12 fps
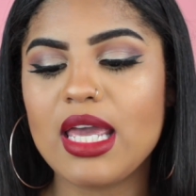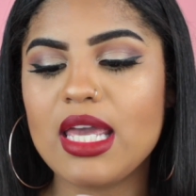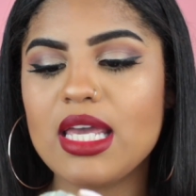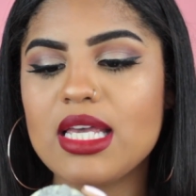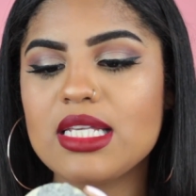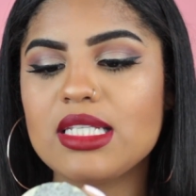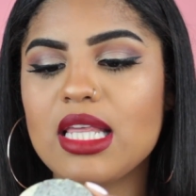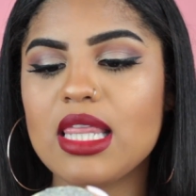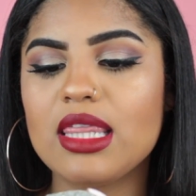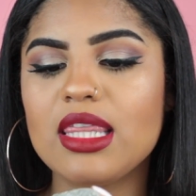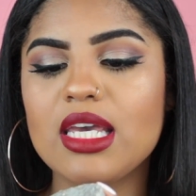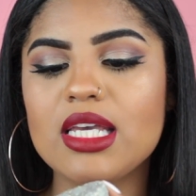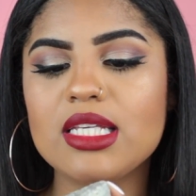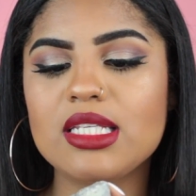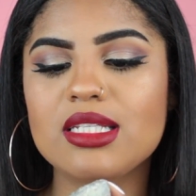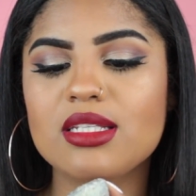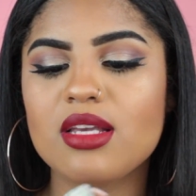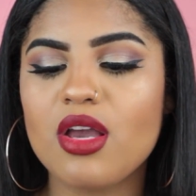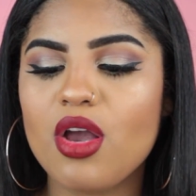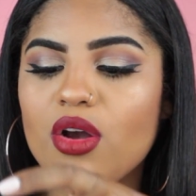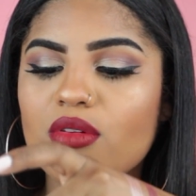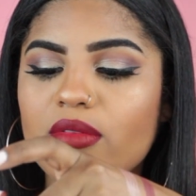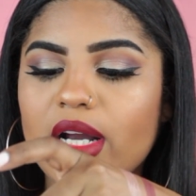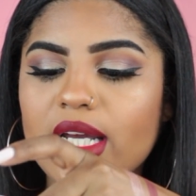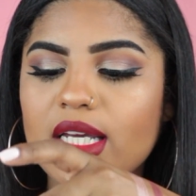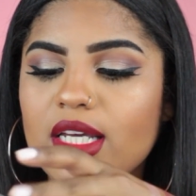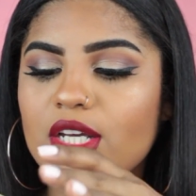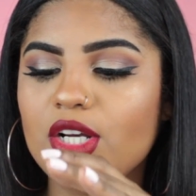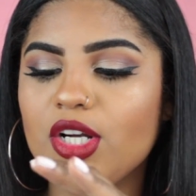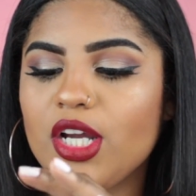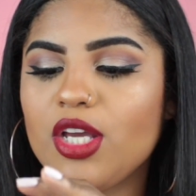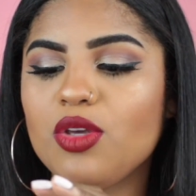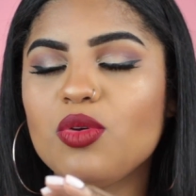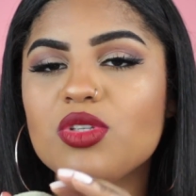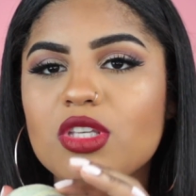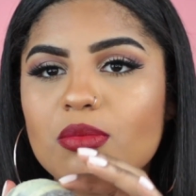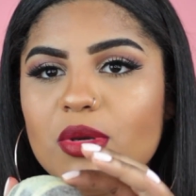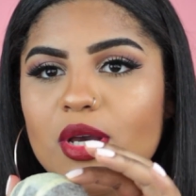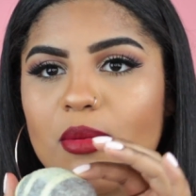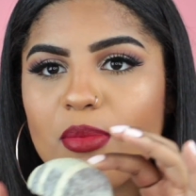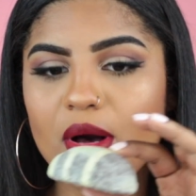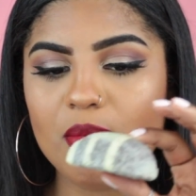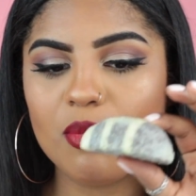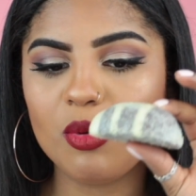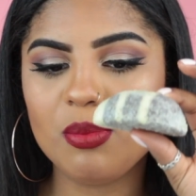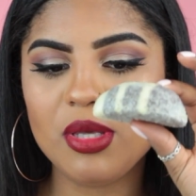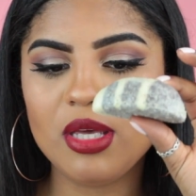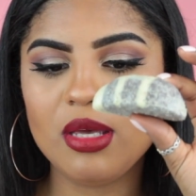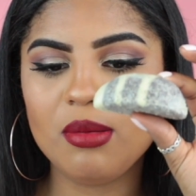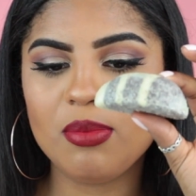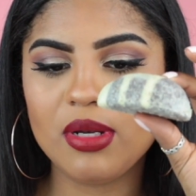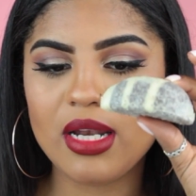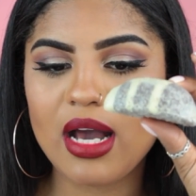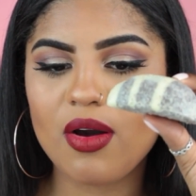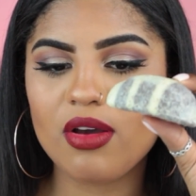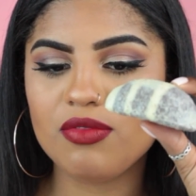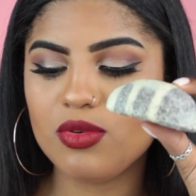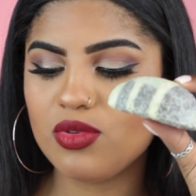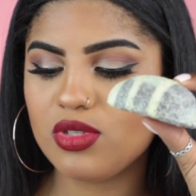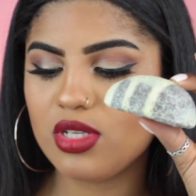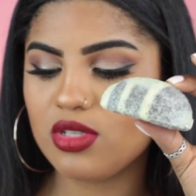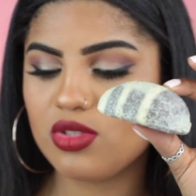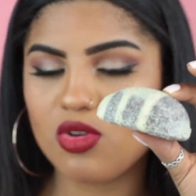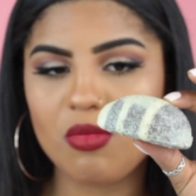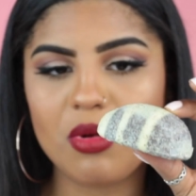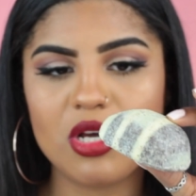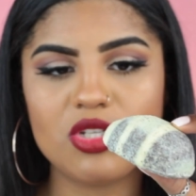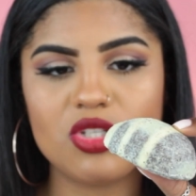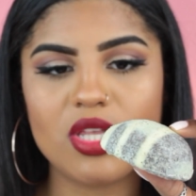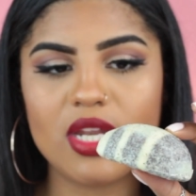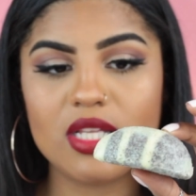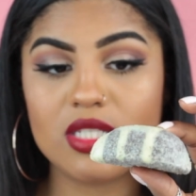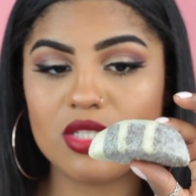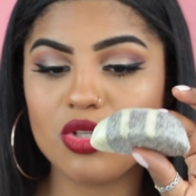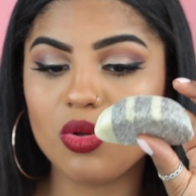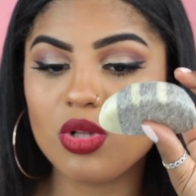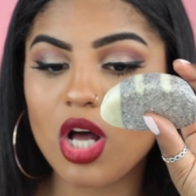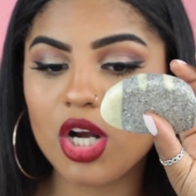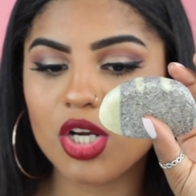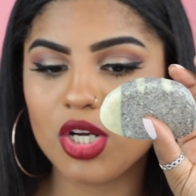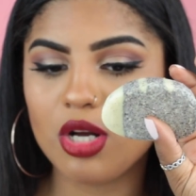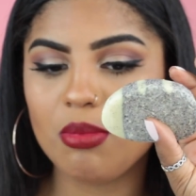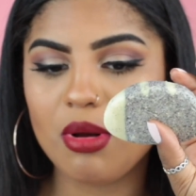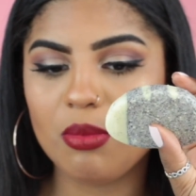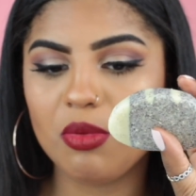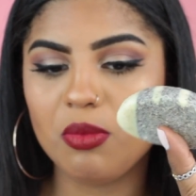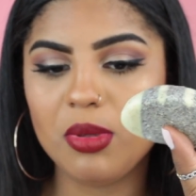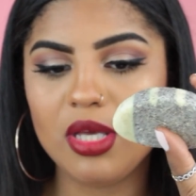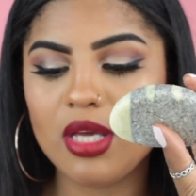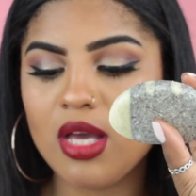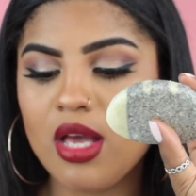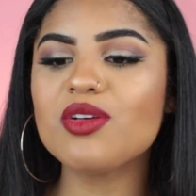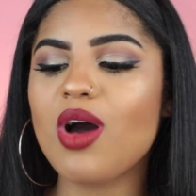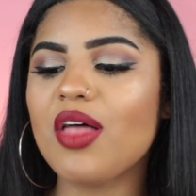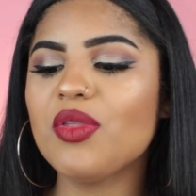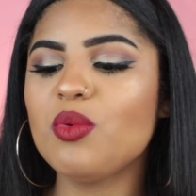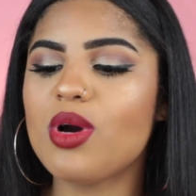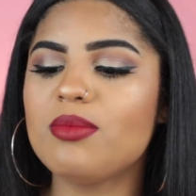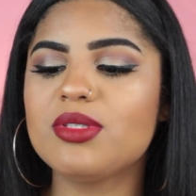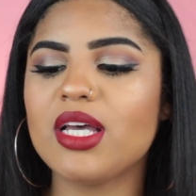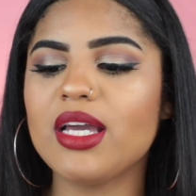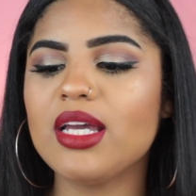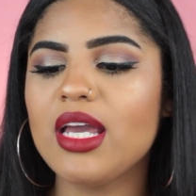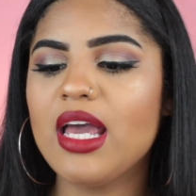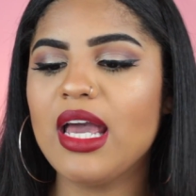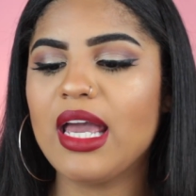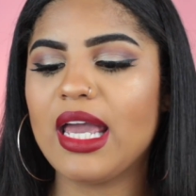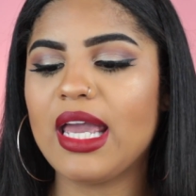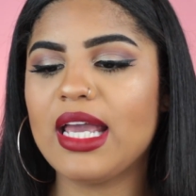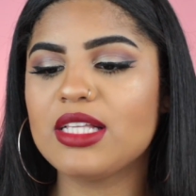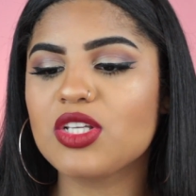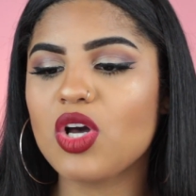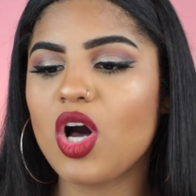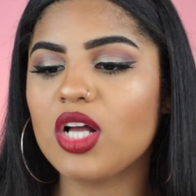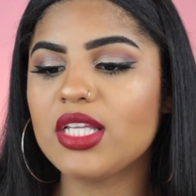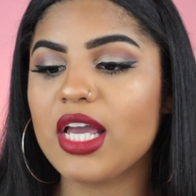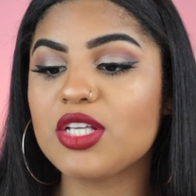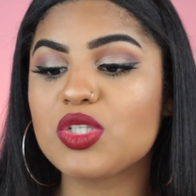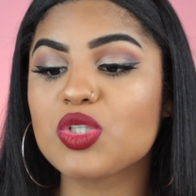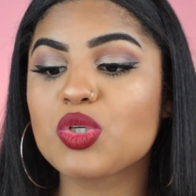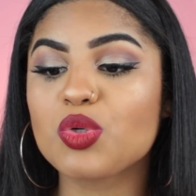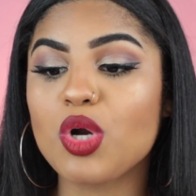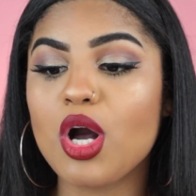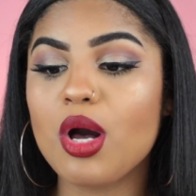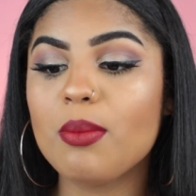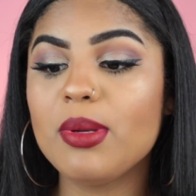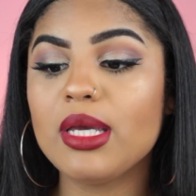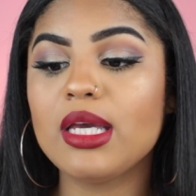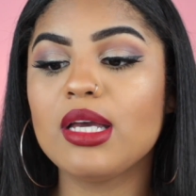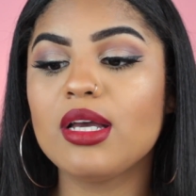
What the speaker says: Is this right here. It used to be a bumblebee, but now I've used it so much that it's no longer a bumblebee. So on the website, it's called a Scrub